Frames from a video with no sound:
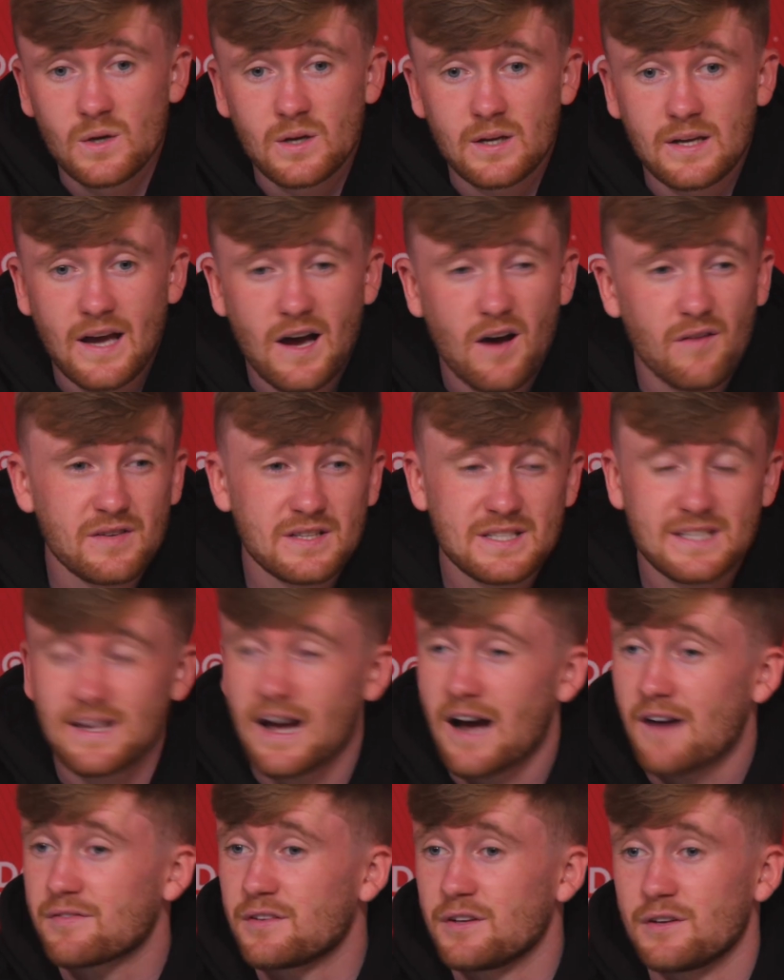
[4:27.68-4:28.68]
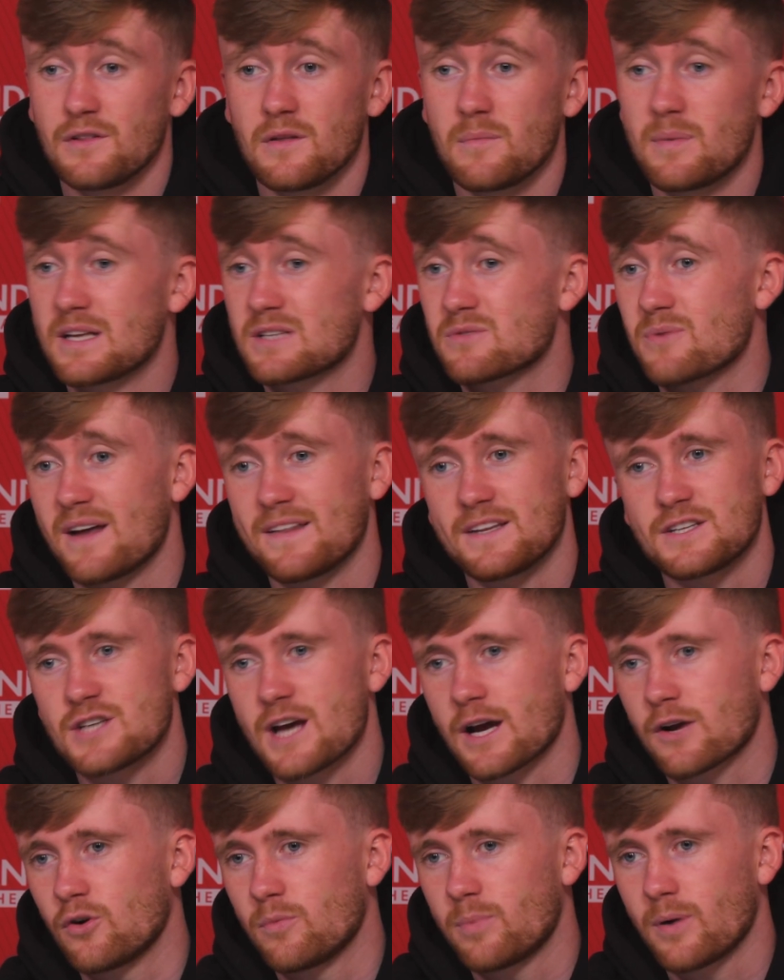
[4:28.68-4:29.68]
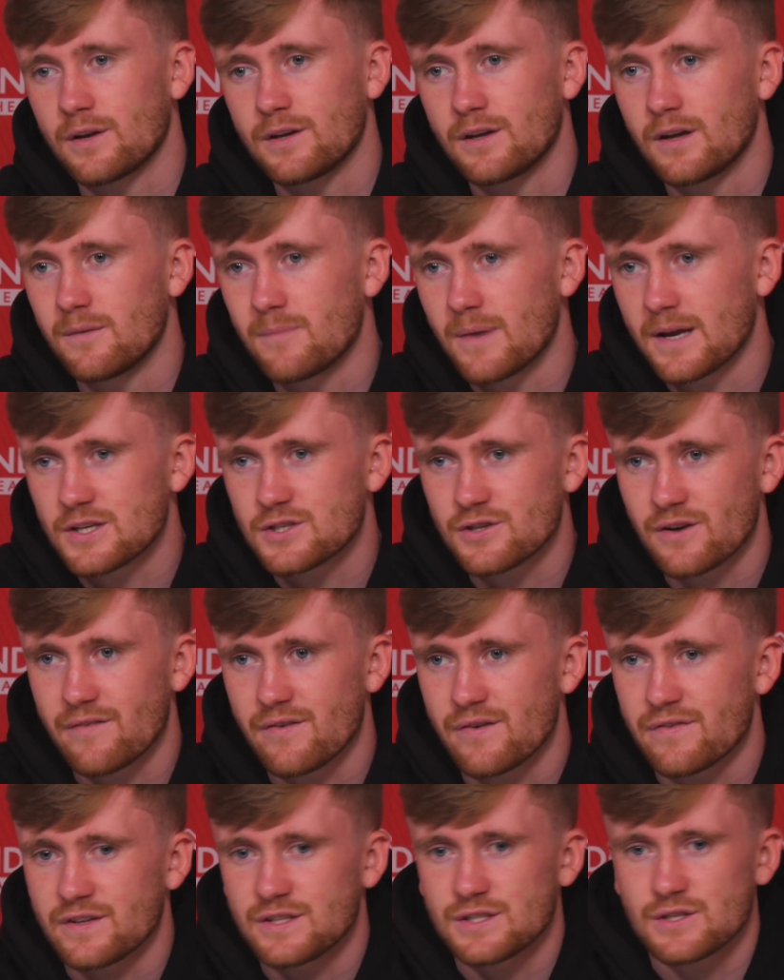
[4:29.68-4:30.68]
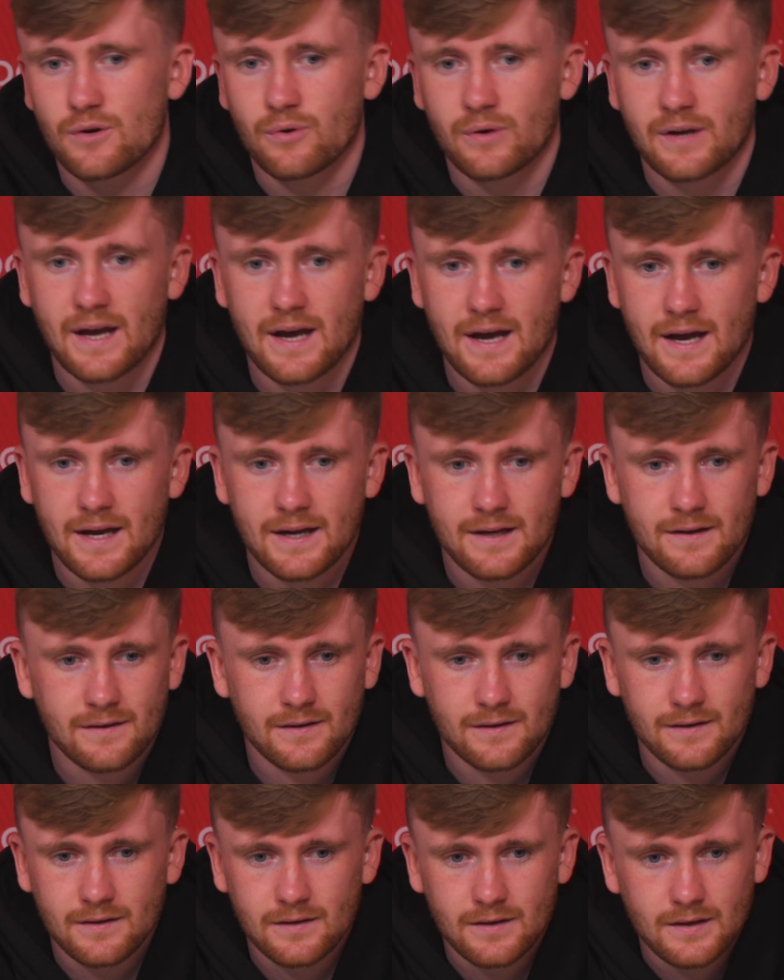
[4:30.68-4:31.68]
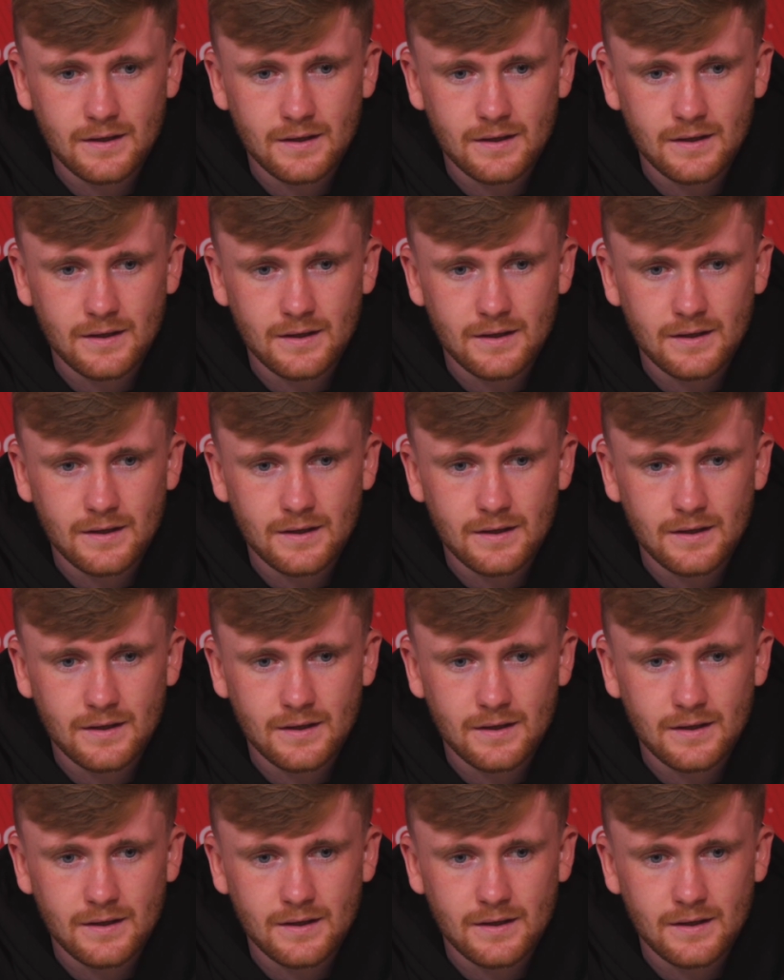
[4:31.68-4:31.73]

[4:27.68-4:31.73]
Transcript: yeah, obviously they have to do the bits where they check up on you and make sure everything's okay and